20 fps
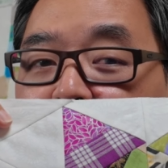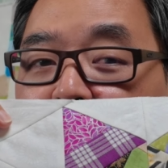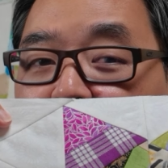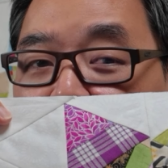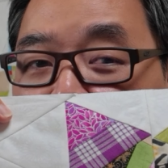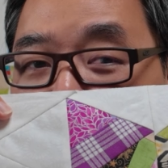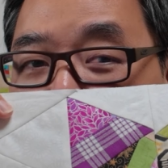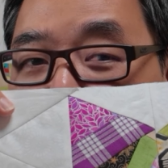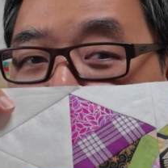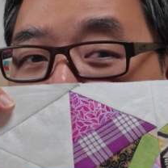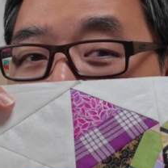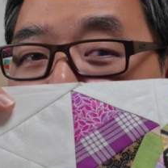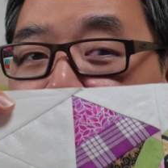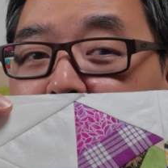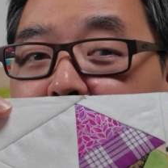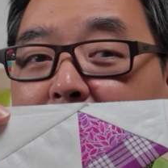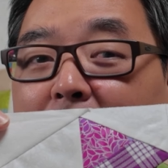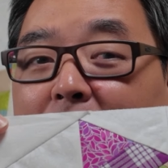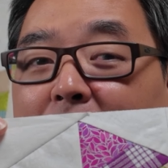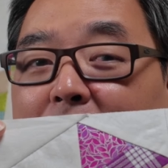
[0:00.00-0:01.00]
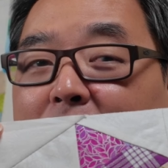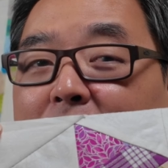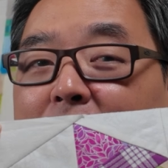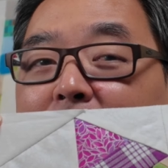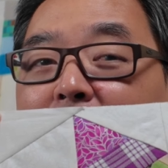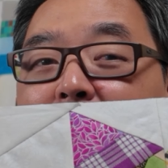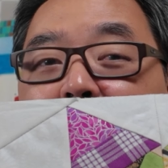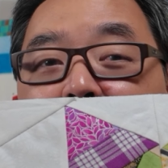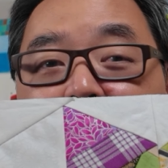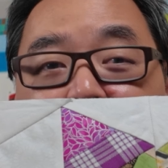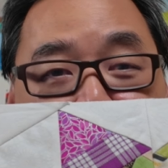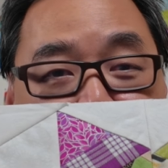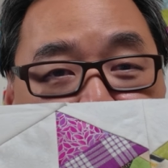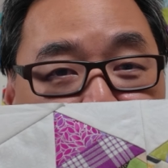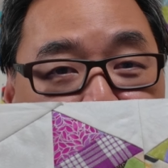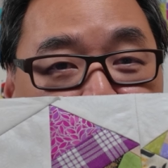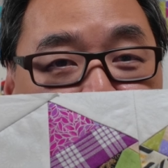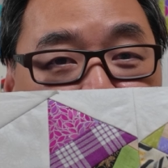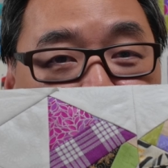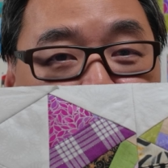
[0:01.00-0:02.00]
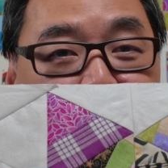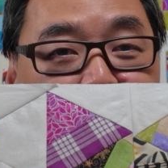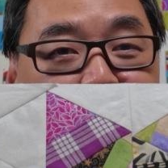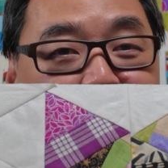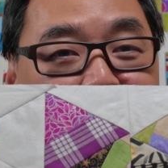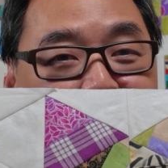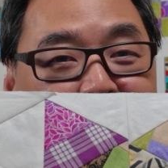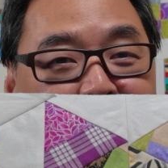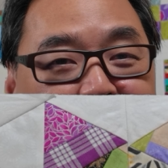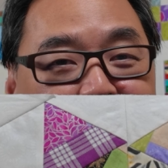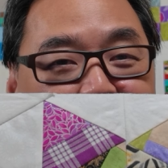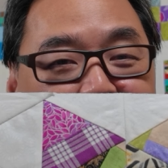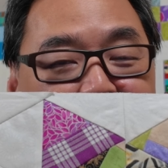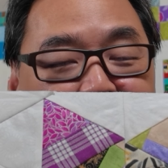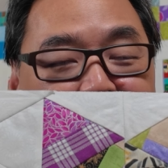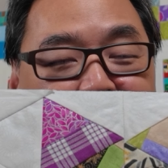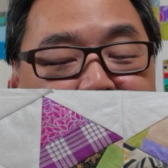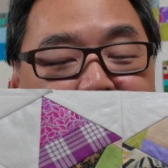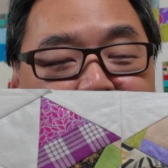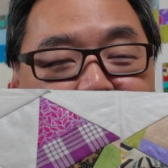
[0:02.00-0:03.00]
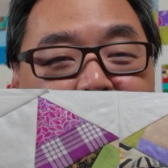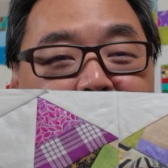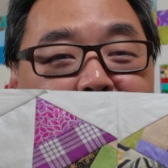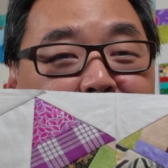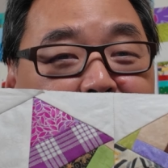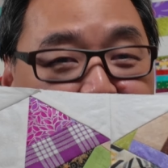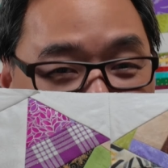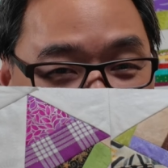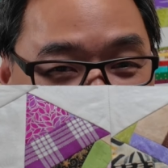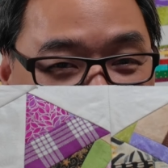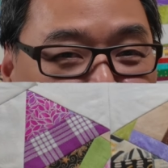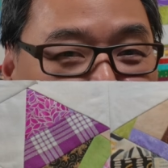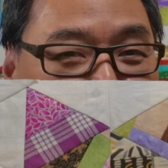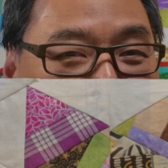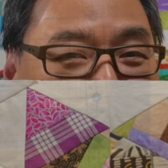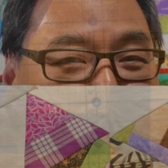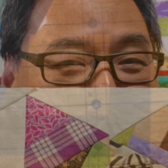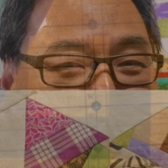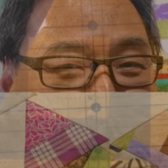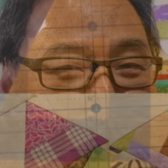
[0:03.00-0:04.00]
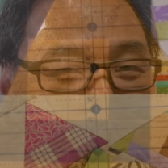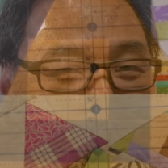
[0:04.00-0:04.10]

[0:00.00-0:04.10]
this is the block that I'll be making on this video,